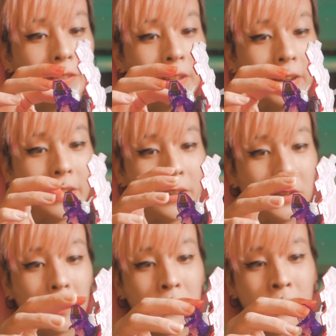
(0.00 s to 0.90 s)
in like a
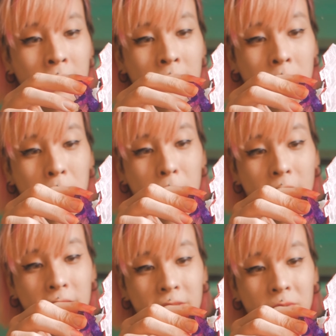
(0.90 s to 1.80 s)
Gundam
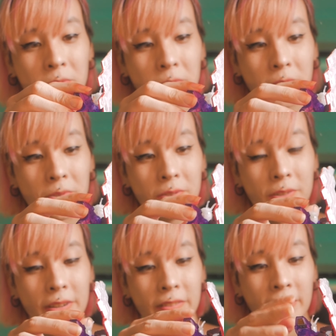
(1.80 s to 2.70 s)
base,
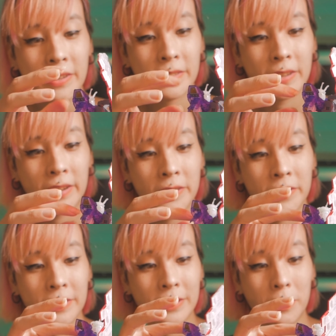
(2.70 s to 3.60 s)
or I think like
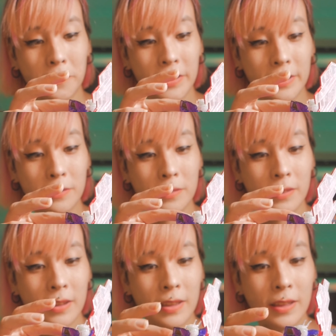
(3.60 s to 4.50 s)
a hobby
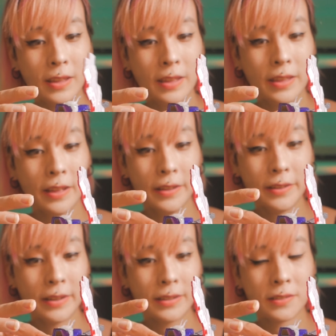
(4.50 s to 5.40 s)

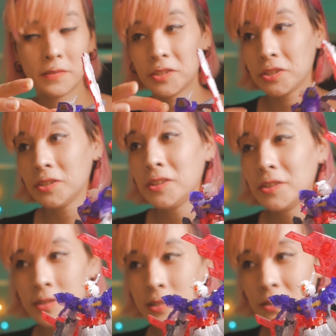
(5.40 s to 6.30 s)
exhibition.
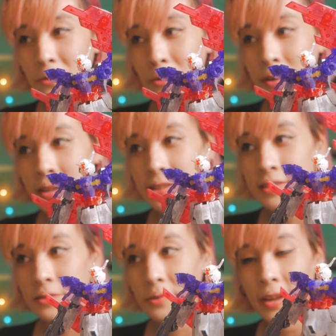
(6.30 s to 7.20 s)
It's quite
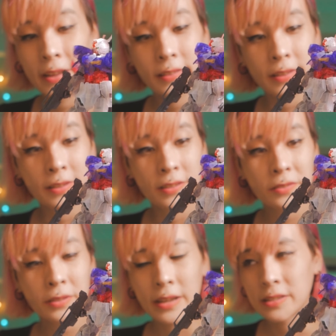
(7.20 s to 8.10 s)
easy to get and it's
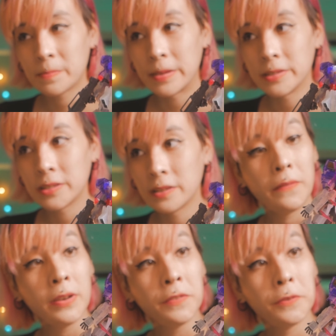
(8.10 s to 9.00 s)
not that expensive.
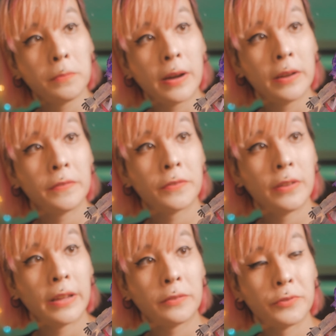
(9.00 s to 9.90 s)
Even if you buy from
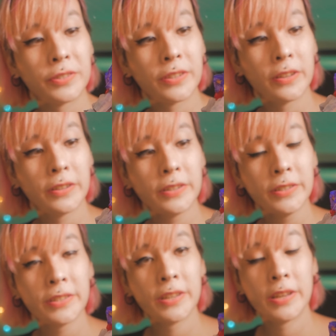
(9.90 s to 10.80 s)
like
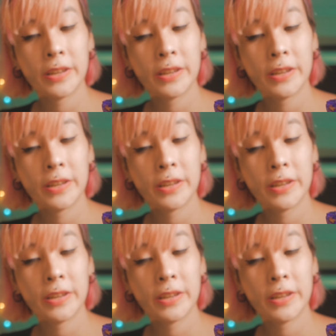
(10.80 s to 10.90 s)
resellers,